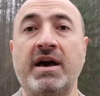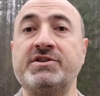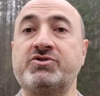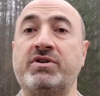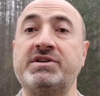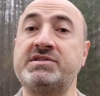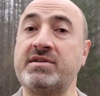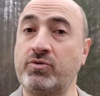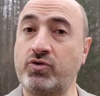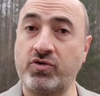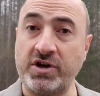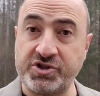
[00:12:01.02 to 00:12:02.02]
has raised some
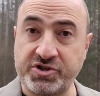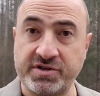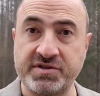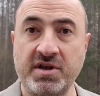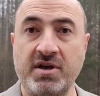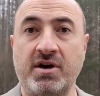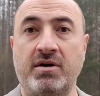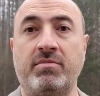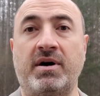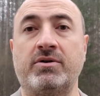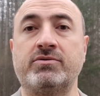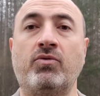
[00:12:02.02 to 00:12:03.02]
questions
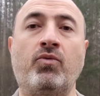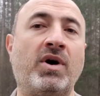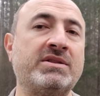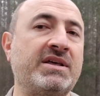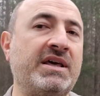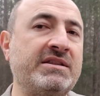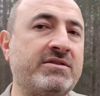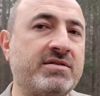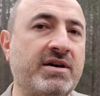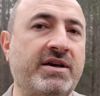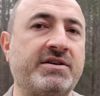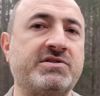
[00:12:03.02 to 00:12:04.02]
about what it
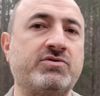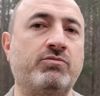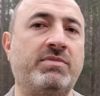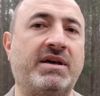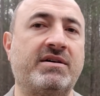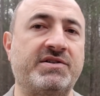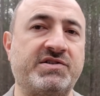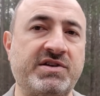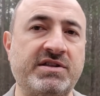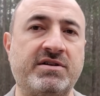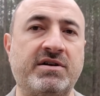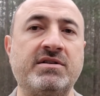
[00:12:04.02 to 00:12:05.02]
takes to be
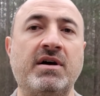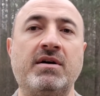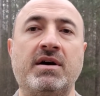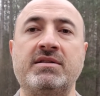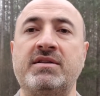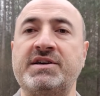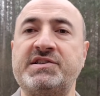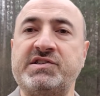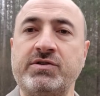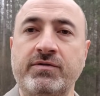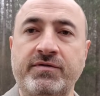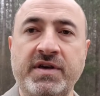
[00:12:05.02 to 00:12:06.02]
considered an
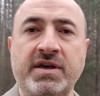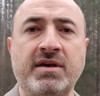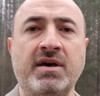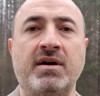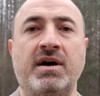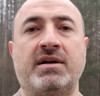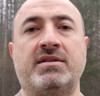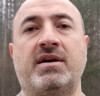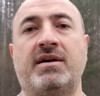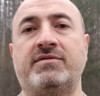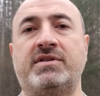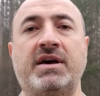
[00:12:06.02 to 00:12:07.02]
SUV and
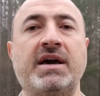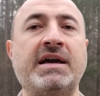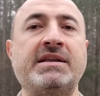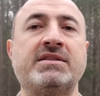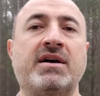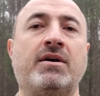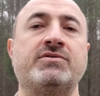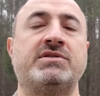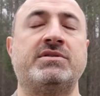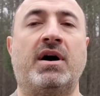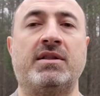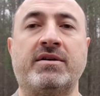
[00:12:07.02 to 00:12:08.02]
have the $80,000